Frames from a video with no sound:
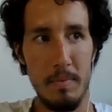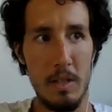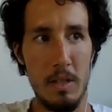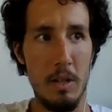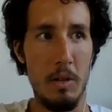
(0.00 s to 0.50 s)

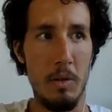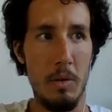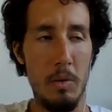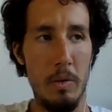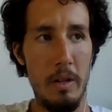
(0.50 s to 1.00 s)

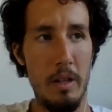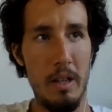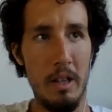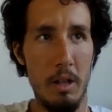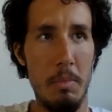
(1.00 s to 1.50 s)
So
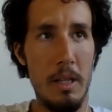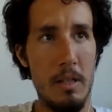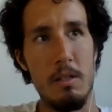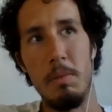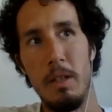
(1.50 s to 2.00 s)
a little bit of
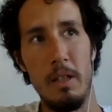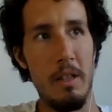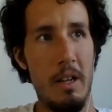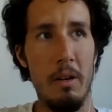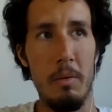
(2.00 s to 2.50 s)
stability
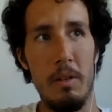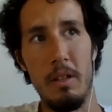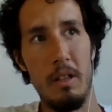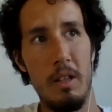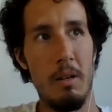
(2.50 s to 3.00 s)
there. With
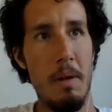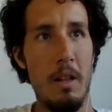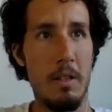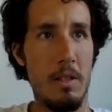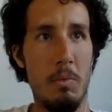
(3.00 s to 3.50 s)
you got to
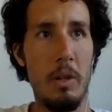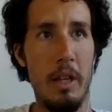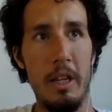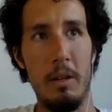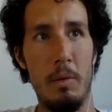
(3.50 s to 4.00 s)
balance on one
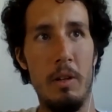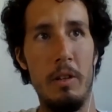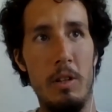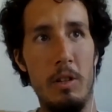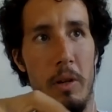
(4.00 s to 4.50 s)
leg while
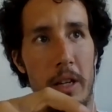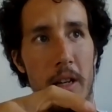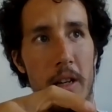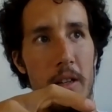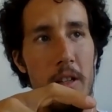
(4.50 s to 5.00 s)
you do a
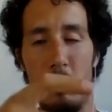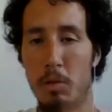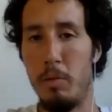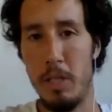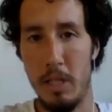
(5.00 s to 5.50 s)

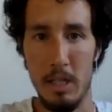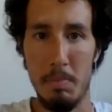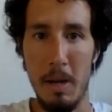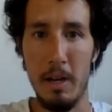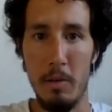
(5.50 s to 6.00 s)

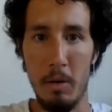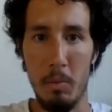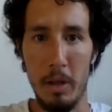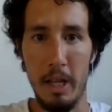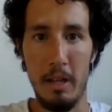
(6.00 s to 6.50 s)
resistance band around
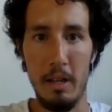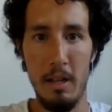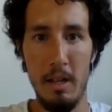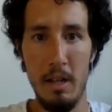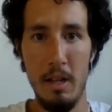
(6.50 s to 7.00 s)
one leg.
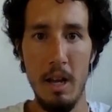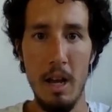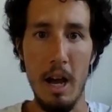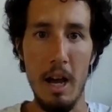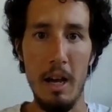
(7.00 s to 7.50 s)

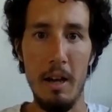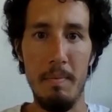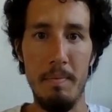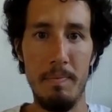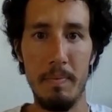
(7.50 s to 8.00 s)

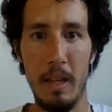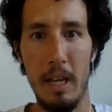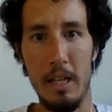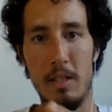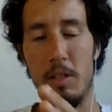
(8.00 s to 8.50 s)

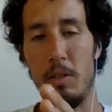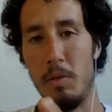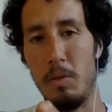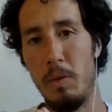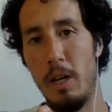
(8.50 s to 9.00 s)
And
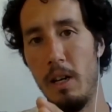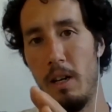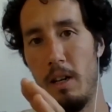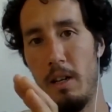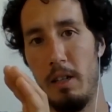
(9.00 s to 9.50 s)

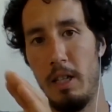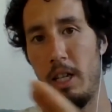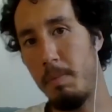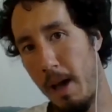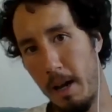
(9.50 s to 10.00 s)
so you
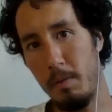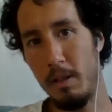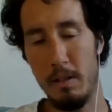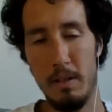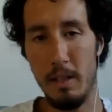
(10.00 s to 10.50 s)
kick back with
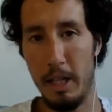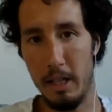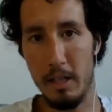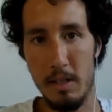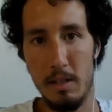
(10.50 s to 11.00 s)
the leg
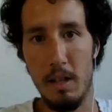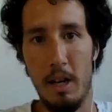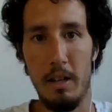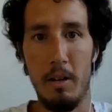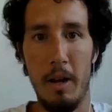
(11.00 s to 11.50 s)
that's
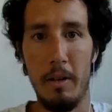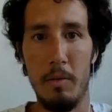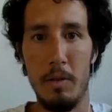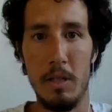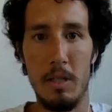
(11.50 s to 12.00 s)
on around
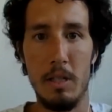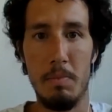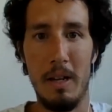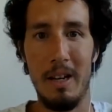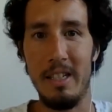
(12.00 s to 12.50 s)
the resistance
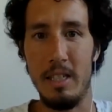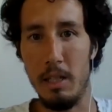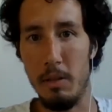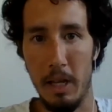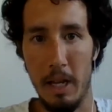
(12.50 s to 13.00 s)
band,
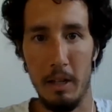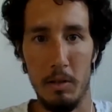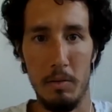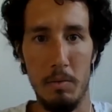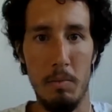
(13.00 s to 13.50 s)
ideally with an
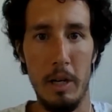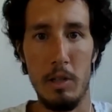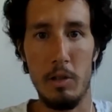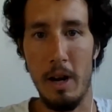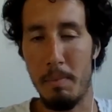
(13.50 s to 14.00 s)
ankle
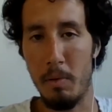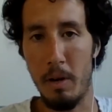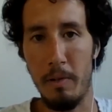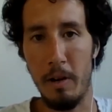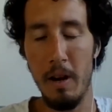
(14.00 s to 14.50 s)
weight strap or
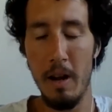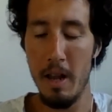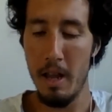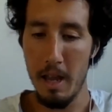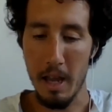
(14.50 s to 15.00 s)
whatever.
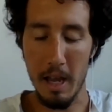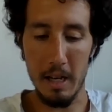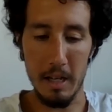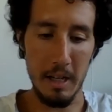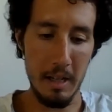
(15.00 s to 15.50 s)

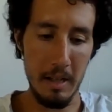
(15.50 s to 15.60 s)
And